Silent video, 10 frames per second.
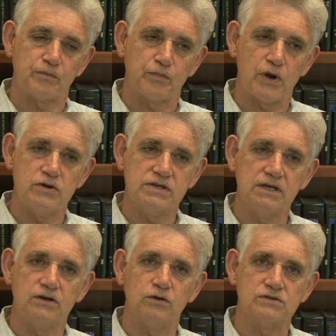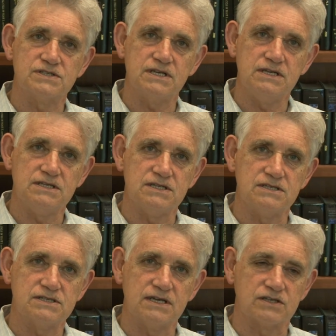protein called
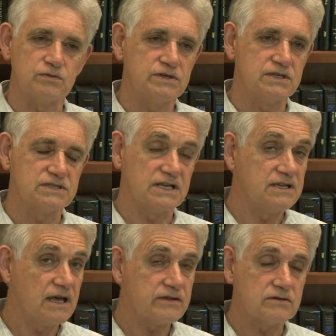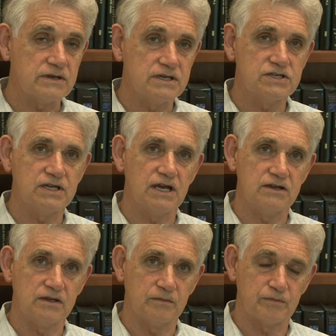CDC6, which is another
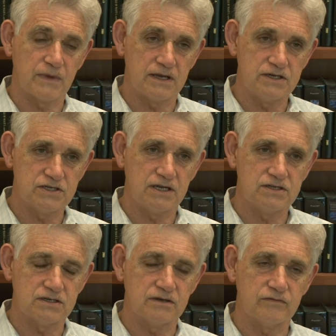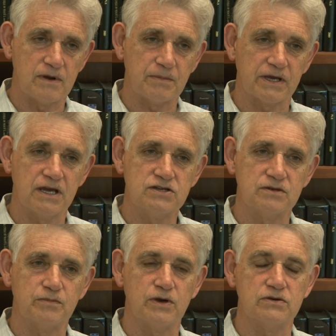initiation of
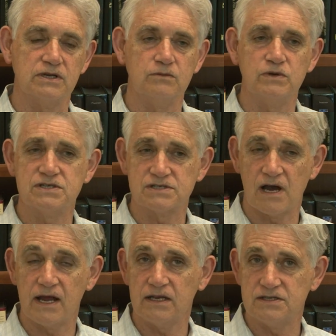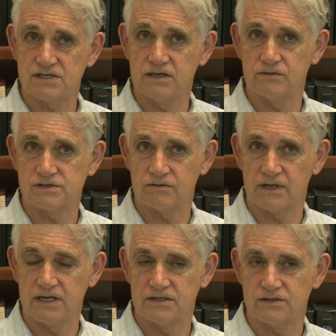replication protein, which is highly sequence
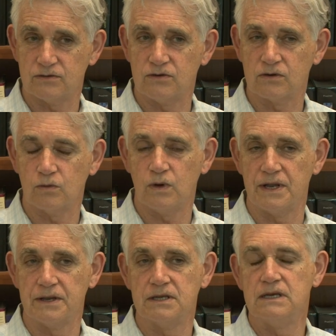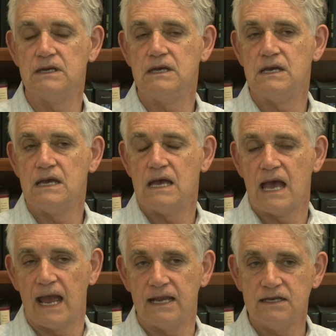related to ORC1
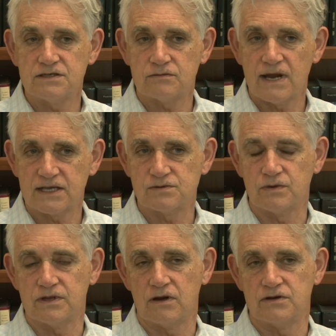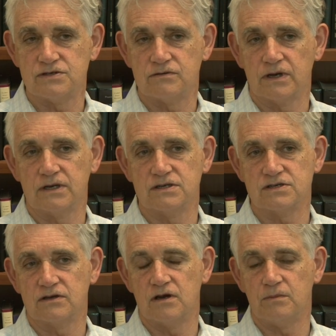and interacts with the origin
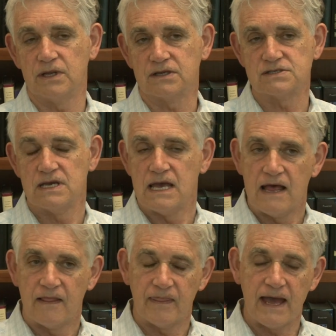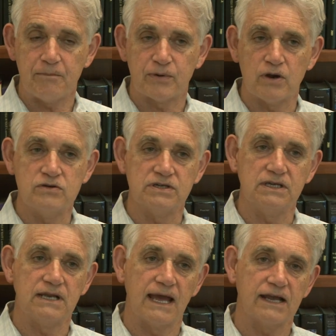recognition complex, that
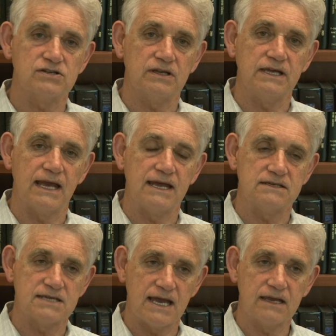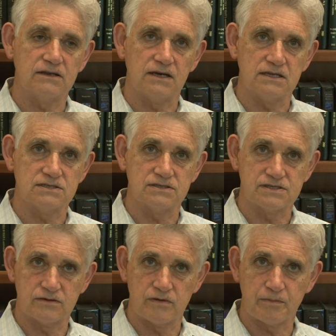protein actually antagonizes
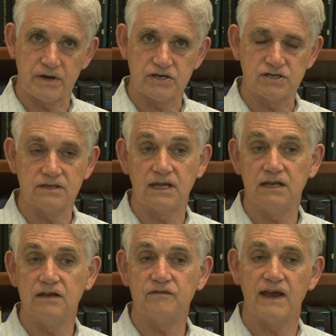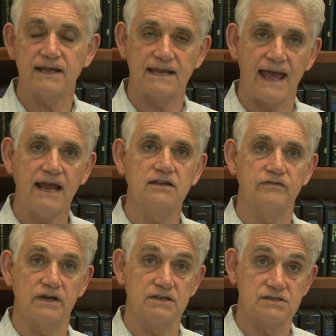the repression and in fact
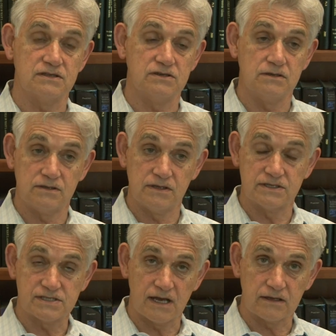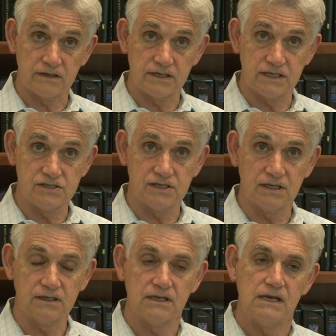activates the cyclin E
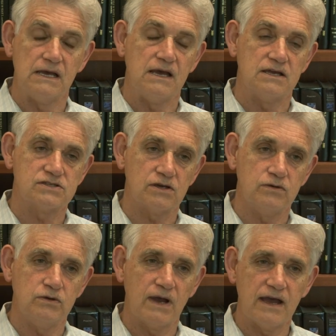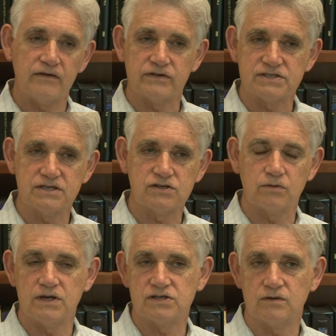gene. So you have a
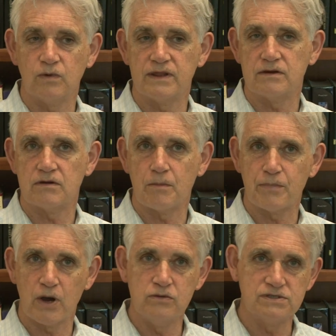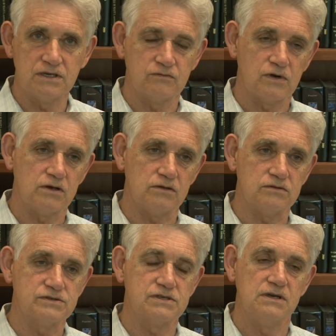situation where there are opposing
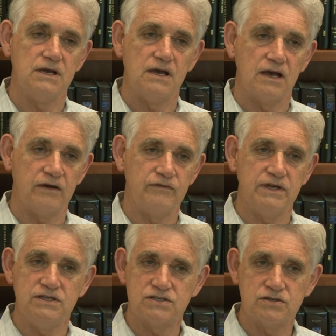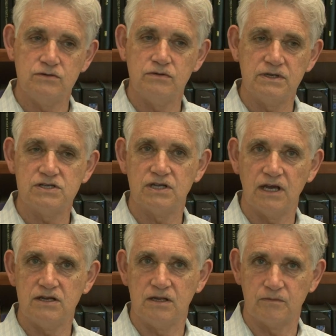roles of these two
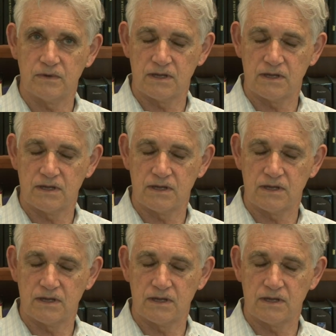initiation